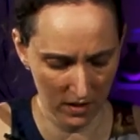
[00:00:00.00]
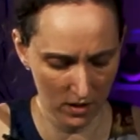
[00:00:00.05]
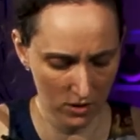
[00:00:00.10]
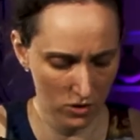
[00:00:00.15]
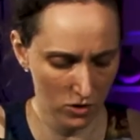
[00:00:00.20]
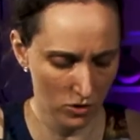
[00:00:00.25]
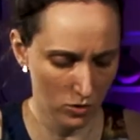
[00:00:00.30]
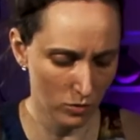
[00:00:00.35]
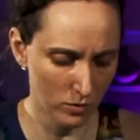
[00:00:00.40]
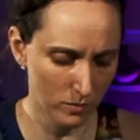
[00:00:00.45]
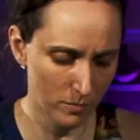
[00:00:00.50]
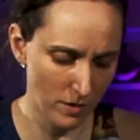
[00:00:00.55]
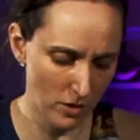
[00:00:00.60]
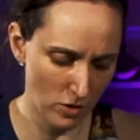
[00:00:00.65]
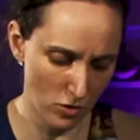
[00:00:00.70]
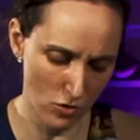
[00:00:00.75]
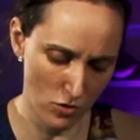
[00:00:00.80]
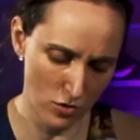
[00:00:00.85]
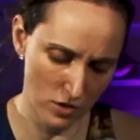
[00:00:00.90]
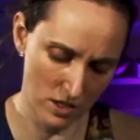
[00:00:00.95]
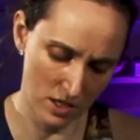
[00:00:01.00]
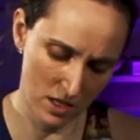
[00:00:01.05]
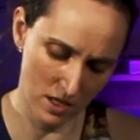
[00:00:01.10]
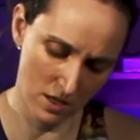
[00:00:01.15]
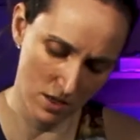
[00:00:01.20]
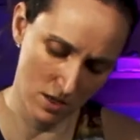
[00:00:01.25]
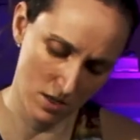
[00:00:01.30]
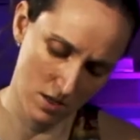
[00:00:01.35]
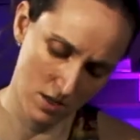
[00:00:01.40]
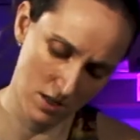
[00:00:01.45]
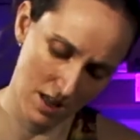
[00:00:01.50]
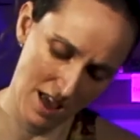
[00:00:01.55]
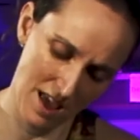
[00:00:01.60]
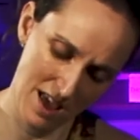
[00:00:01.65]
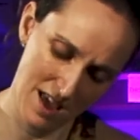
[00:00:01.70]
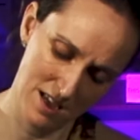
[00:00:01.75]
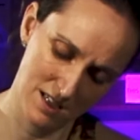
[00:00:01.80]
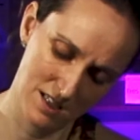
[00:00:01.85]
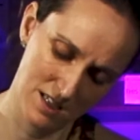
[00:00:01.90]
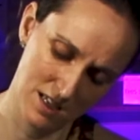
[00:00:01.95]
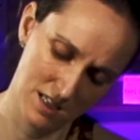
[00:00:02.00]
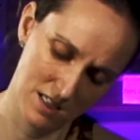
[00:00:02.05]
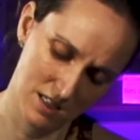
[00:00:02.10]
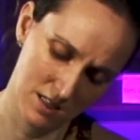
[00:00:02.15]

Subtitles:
you're going to be using the excess